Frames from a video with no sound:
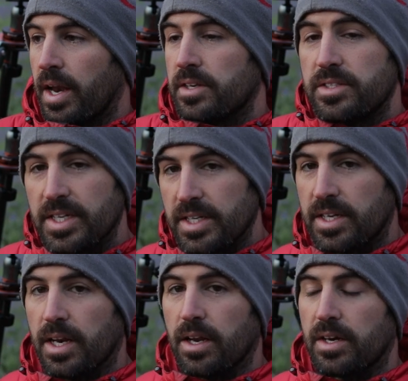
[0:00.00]
and I did
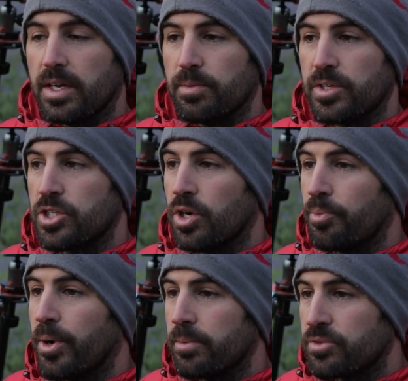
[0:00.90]
get lucky with this shot,
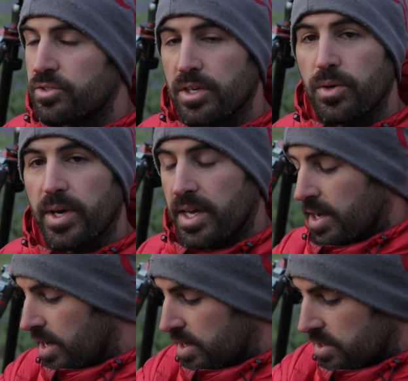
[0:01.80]
but I'm still
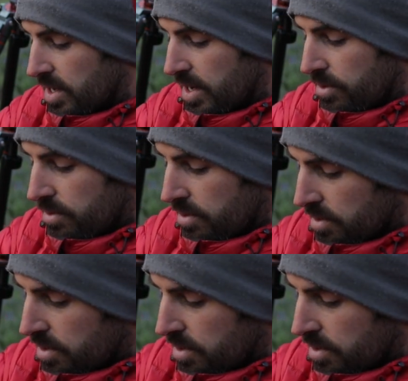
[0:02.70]
here. It's only